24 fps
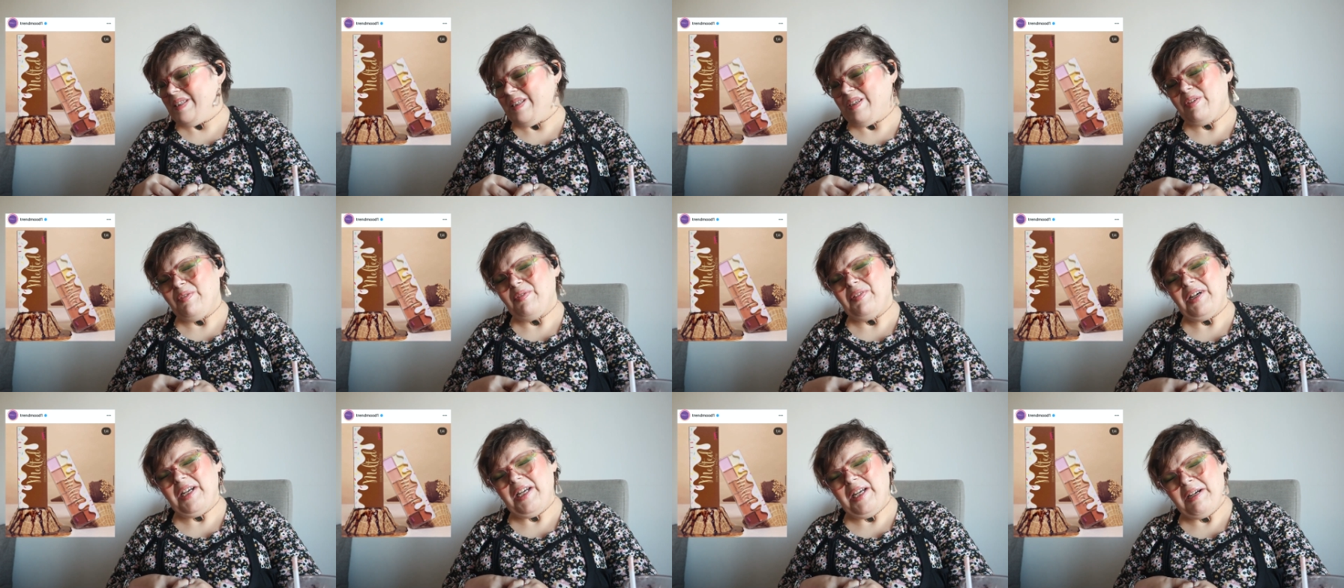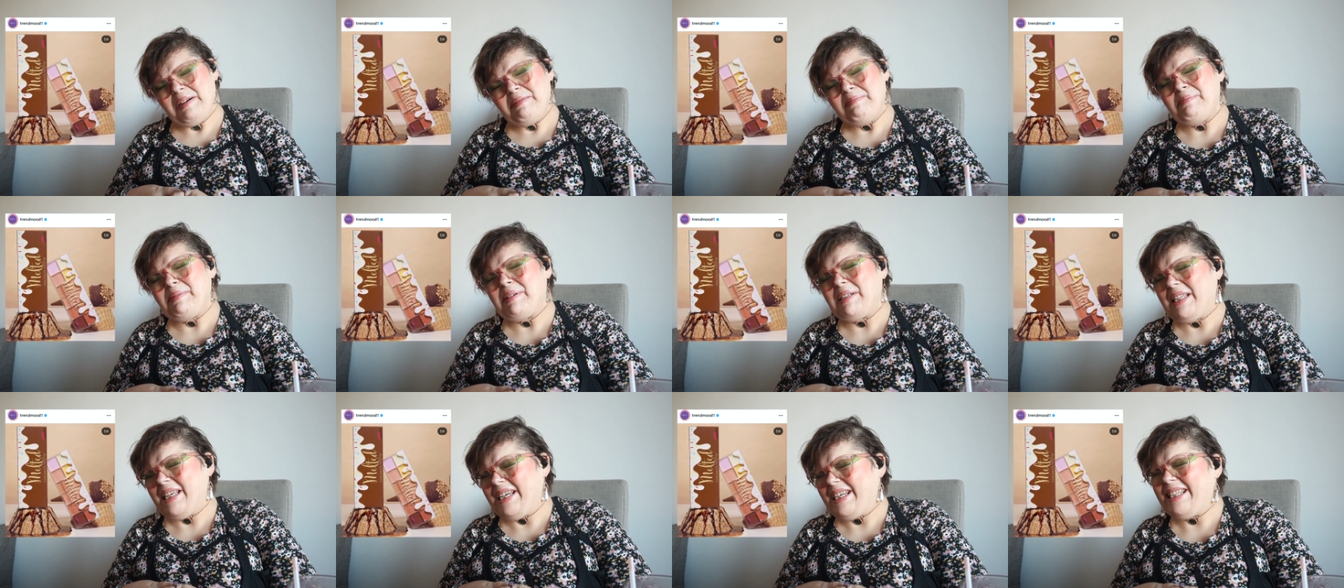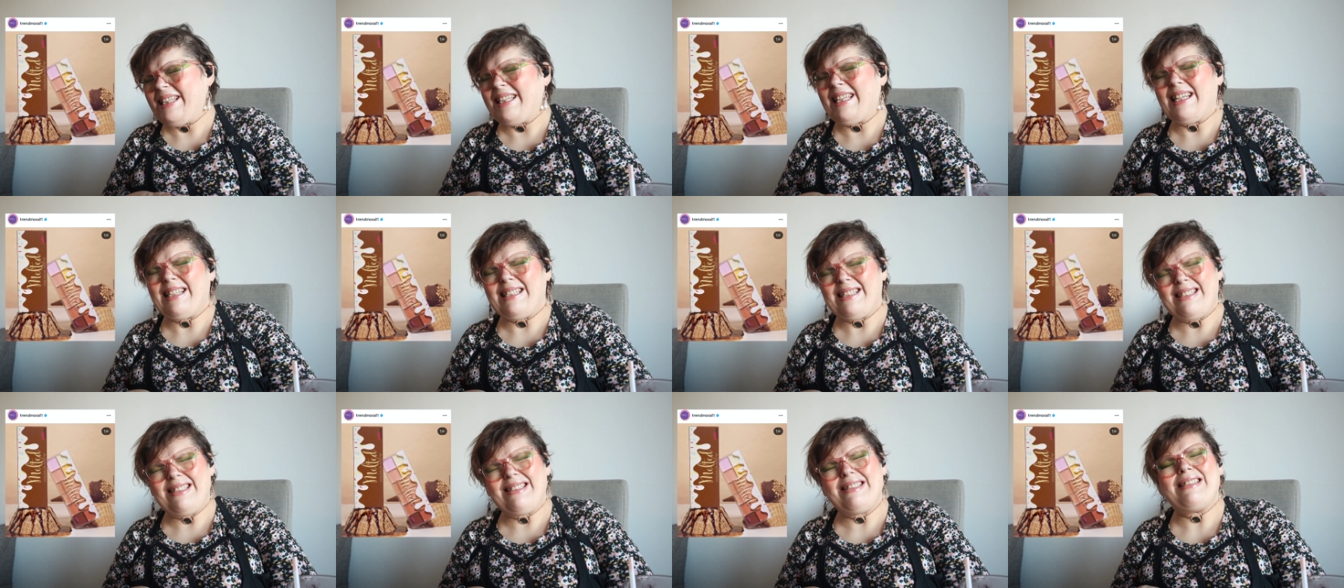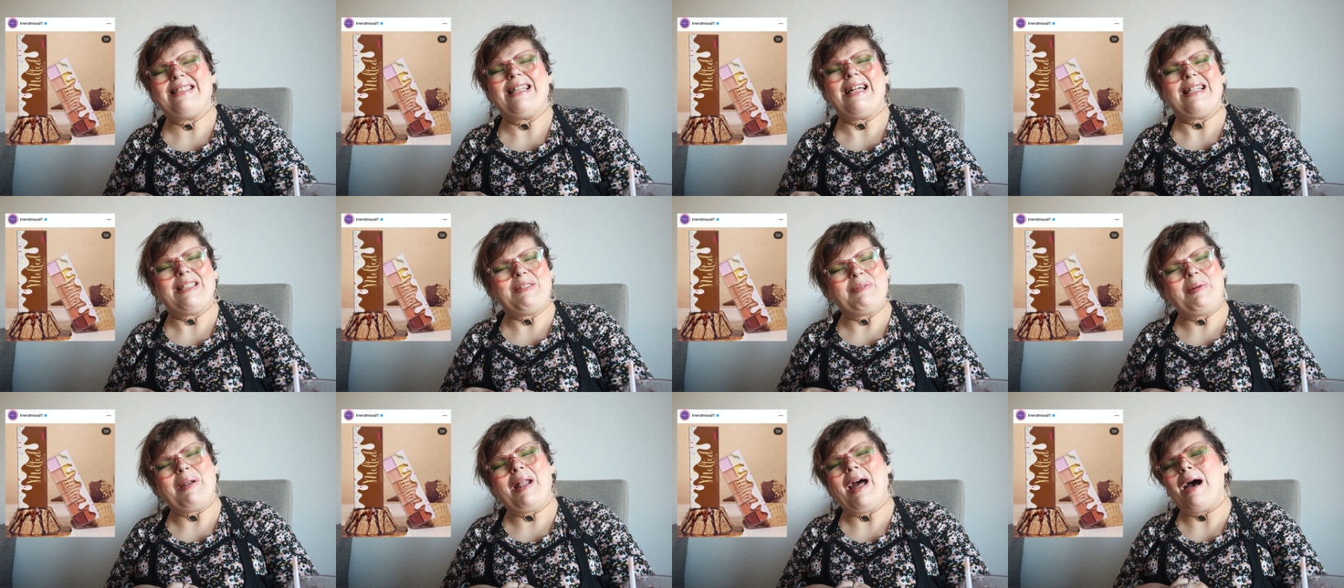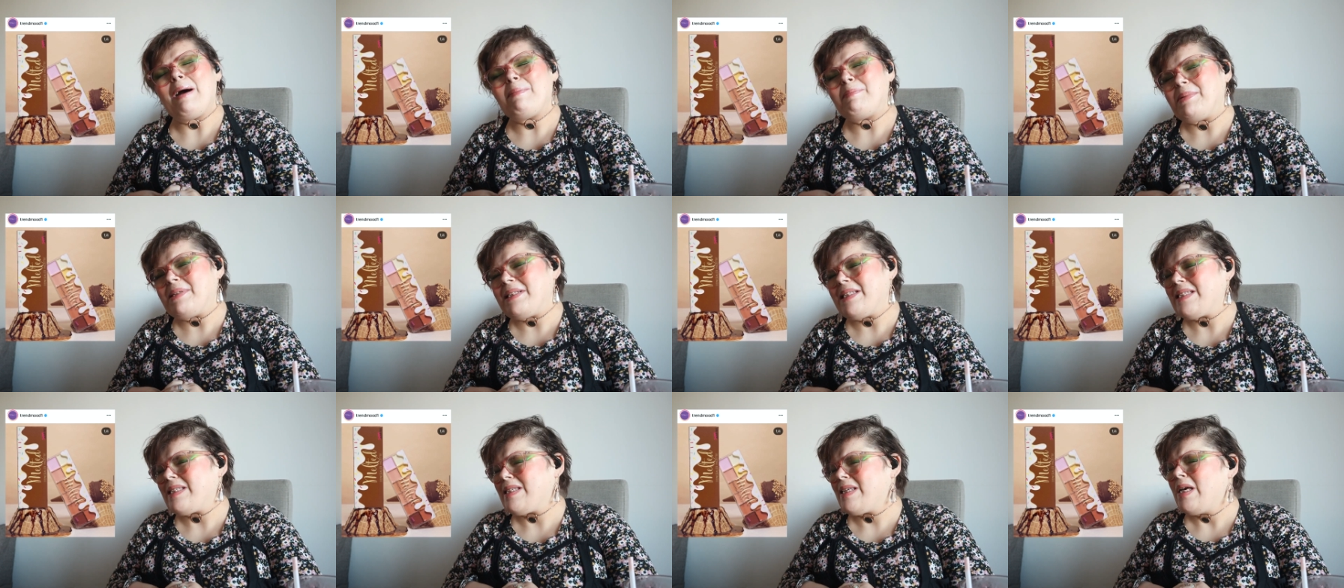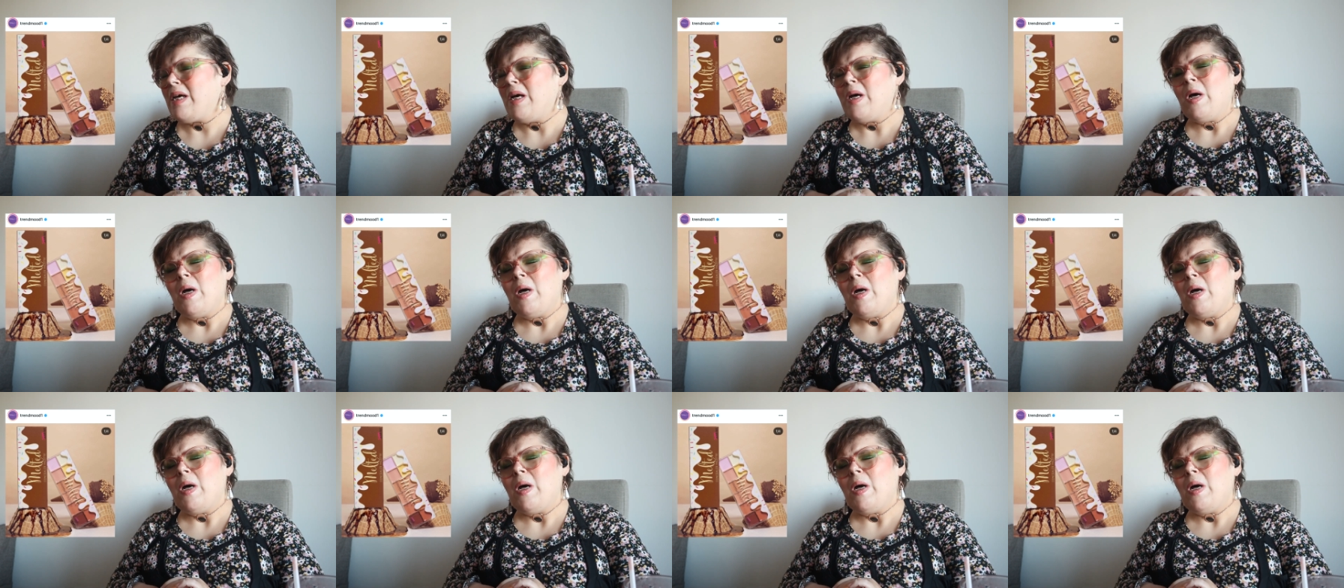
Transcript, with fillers: over here, but like that's that's what happens